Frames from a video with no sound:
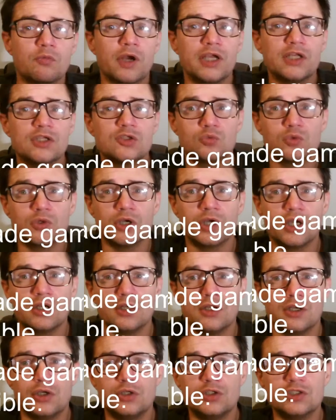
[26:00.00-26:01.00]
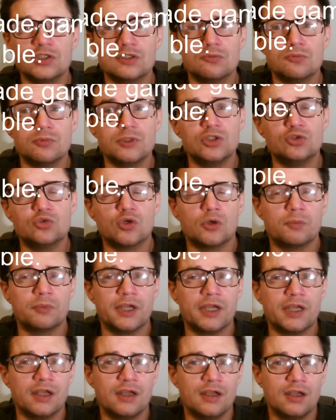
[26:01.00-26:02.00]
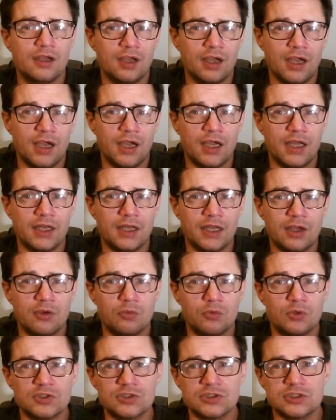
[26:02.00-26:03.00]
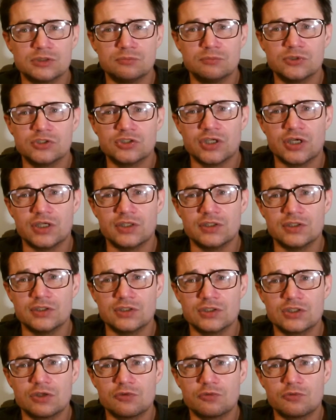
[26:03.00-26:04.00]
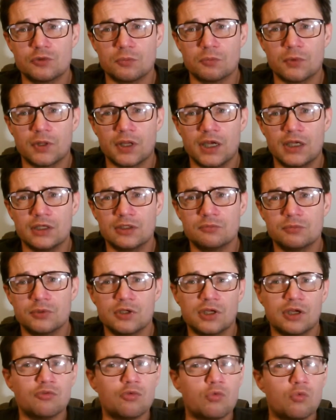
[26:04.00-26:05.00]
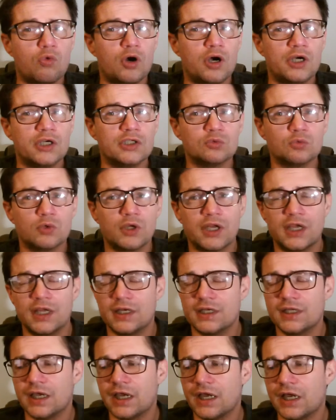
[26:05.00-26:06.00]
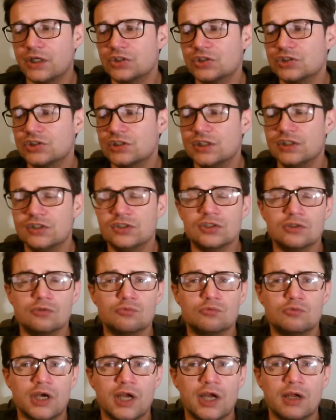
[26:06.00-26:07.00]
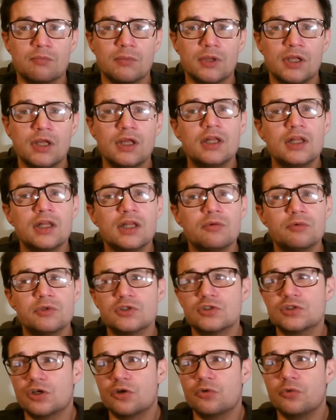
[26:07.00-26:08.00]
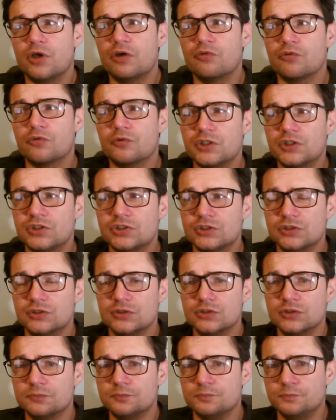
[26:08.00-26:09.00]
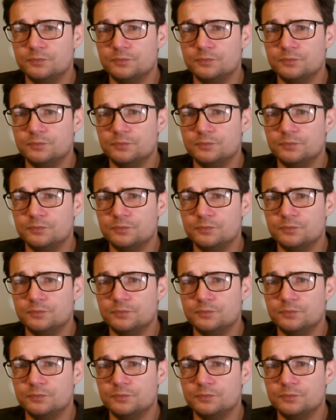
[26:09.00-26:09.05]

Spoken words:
rates were noticeably dropping, and there was some stutters from that, but otherwise when it had cached into the RAM there was no other issues.